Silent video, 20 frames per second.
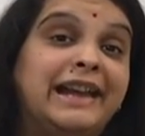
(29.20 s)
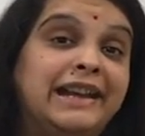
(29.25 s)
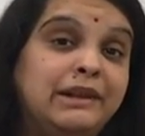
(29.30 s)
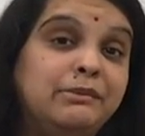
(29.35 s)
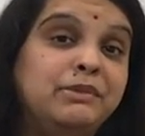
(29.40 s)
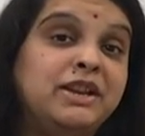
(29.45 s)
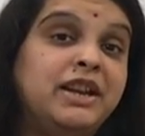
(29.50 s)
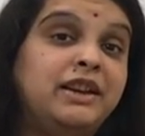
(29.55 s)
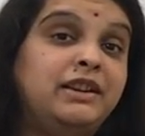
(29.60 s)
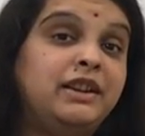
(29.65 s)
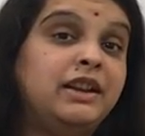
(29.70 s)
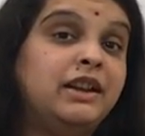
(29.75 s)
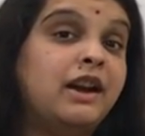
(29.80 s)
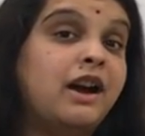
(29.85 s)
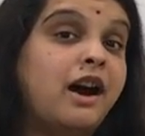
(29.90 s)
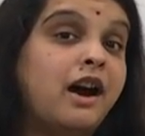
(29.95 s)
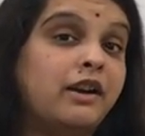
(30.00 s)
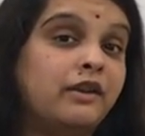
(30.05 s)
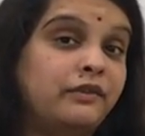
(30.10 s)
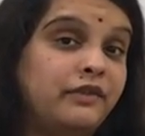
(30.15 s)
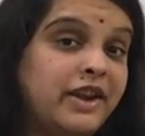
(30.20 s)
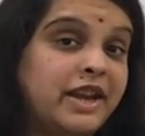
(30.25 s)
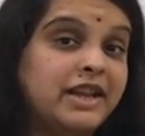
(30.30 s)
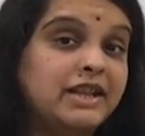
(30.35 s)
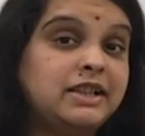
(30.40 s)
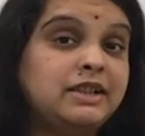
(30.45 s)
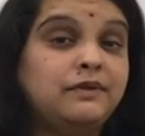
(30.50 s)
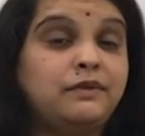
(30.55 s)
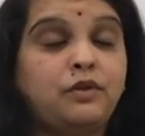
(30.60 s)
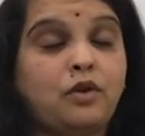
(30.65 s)
eliminating our
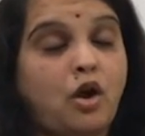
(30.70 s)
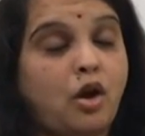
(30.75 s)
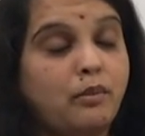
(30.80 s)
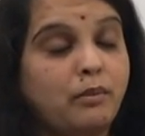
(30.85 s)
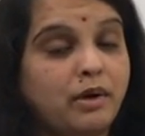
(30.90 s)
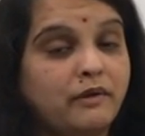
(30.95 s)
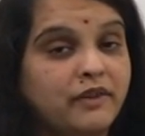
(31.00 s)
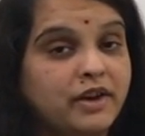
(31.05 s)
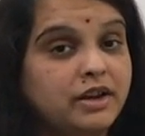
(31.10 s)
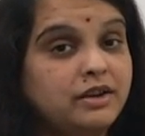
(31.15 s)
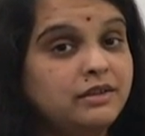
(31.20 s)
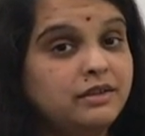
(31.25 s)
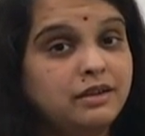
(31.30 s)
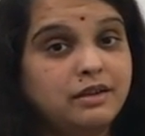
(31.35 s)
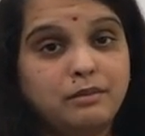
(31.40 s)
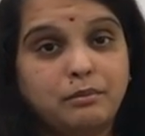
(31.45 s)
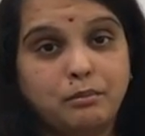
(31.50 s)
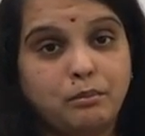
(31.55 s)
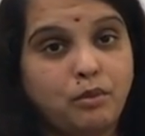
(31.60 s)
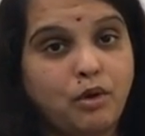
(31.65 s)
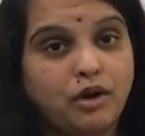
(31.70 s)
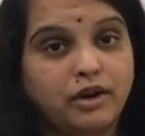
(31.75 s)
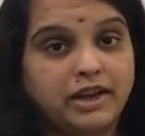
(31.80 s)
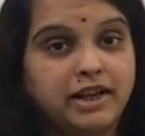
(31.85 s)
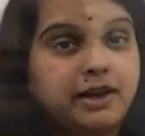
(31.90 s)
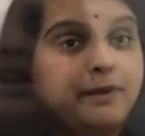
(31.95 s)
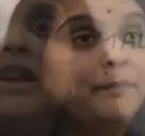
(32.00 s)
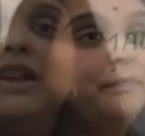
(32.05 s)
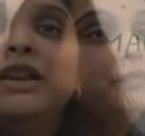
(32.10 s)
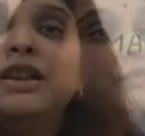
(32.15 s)
waste from our
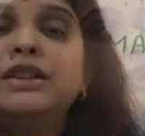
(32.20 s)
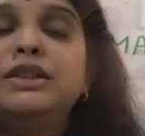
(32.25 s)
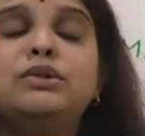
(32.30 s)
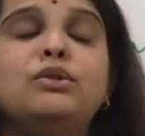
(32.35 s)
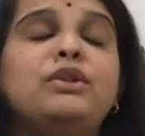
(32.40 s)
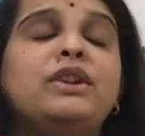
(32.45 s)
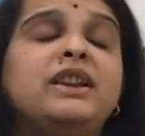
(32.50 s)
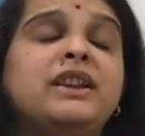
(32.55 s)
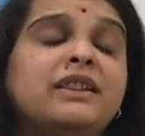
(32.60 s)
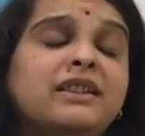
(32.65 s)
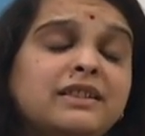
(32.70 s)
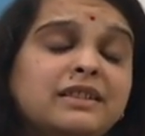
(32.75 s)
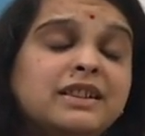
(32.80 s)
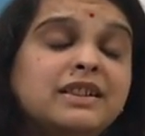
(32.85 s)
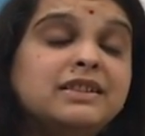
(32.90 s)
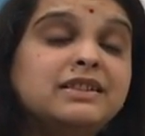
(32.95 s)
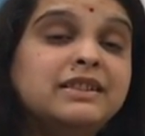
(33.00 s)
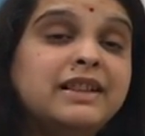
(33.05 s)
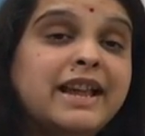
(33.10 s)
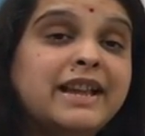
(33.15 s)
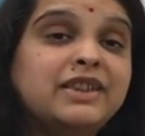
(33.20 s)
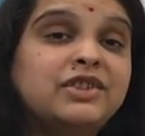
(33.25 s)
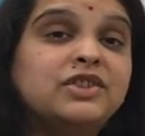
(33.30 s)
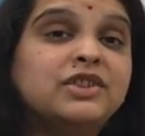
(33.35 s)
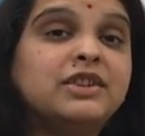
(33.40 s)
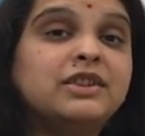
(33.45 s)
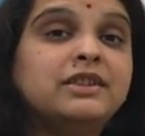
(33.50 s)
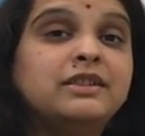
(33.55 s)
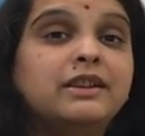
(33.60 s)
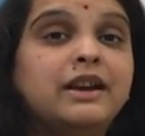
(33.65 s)
body. So here in this
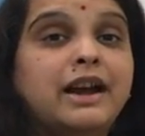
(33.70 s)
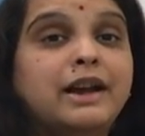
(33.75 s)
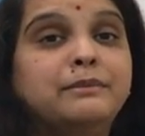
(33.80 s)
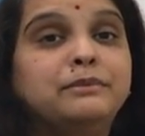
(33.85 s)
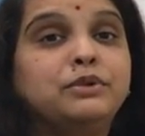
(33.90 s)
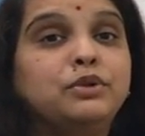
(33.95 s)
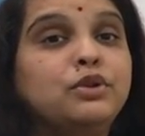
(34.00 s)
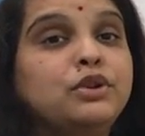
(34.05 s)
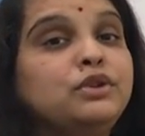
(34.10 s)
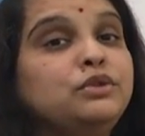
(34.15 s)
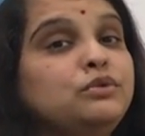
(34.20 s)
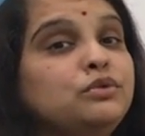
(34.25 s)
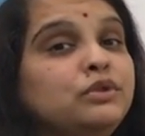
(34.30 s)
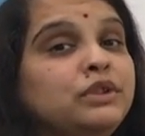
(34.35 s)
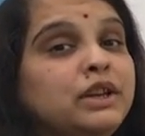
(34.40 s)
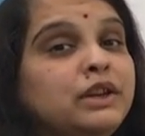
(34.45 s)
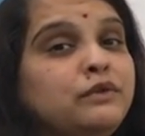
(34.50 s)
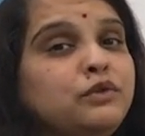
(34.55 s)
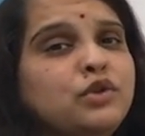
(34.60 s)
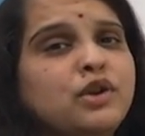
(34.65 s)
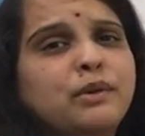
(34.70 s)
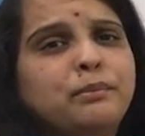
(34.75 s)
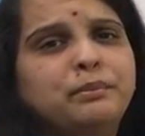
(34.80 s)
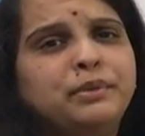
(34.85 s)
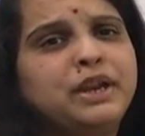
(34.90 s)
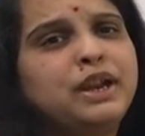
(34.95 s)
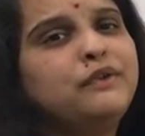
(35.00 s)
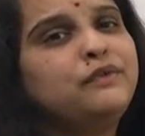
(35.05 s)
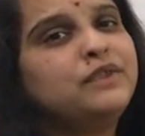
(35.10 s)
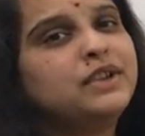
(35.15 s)
lecture, I am going to give you a
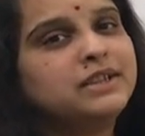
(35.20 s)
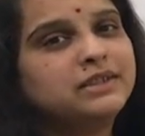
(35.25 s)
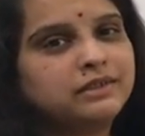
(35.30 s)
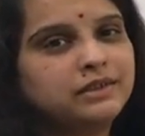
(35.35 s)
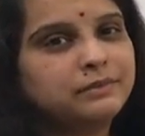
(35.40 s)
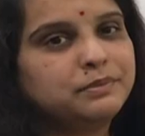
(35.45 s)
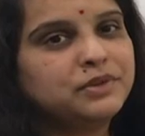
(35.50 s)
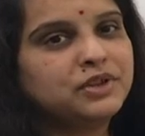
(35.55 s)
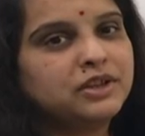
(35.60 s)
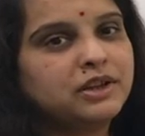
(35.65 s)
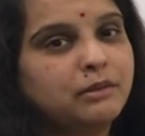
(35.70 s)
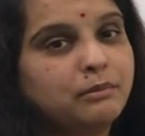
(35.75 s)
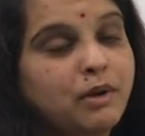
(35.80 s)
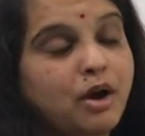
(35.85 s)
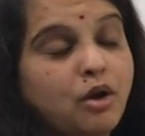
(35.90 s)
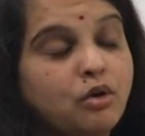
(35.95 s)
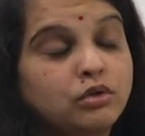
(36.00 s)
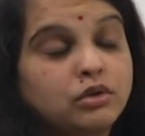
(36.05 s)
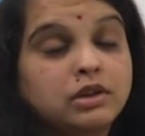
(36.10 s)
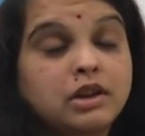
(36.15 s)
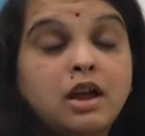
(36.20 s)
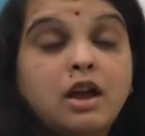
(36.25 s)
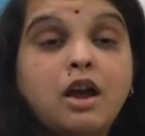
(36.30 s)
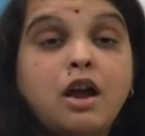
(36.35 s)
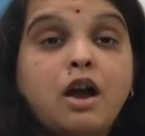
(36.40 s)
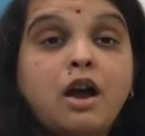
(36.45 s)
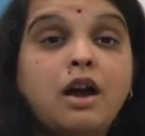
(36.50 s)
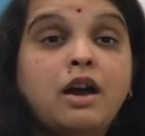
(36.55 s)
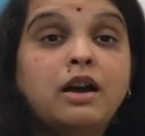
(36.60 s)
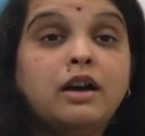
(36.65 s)
brief description about
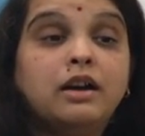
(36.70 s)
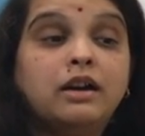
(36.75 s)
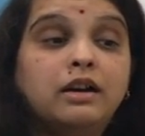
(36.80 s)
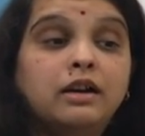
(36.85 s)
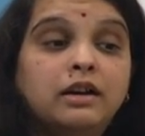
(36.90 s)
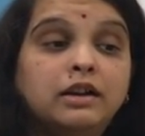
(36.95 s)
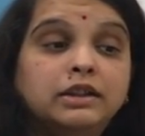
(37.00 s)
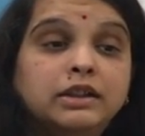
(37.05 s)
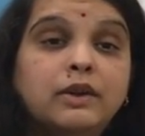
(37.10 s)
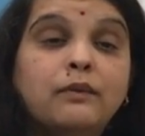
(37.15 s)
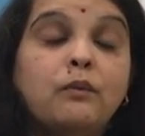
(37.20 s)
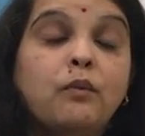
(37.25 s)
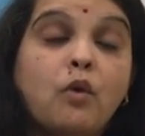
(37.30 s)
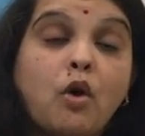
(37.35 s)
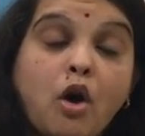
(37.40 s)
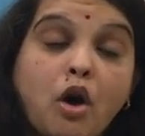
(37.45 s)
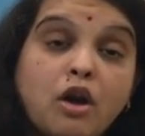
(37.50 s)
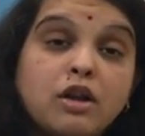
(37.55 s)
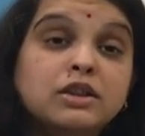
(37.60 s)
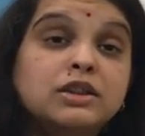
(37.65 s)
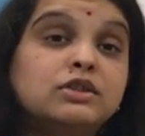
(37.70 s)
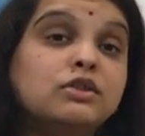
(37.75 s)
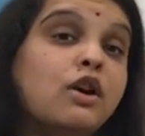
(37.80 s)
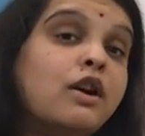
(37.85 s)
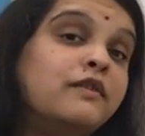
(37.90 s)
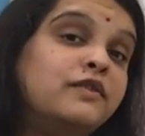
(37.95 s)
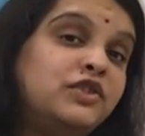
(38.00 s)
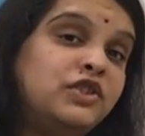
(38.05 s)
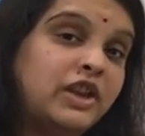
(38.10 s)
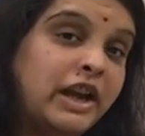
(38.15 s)
the walls
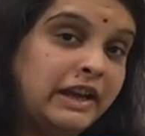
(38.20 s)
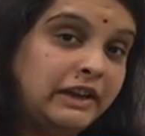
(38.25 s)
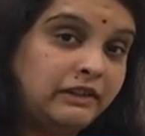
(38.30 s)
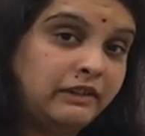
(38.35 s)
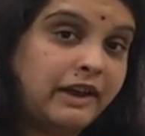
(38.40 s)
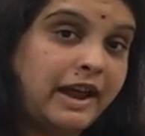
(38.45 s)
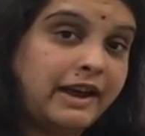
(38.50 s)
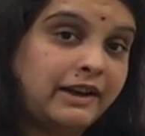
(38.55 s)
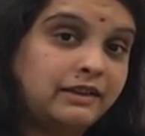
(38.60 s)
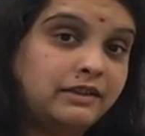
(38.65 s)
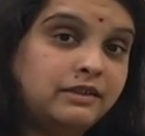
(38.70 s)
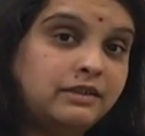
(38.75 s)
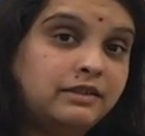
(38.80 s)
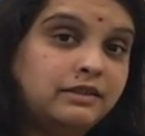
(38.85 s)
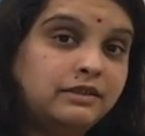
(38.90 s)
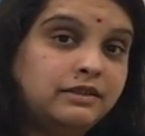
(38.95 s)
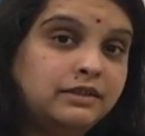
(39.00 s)
of GI tract.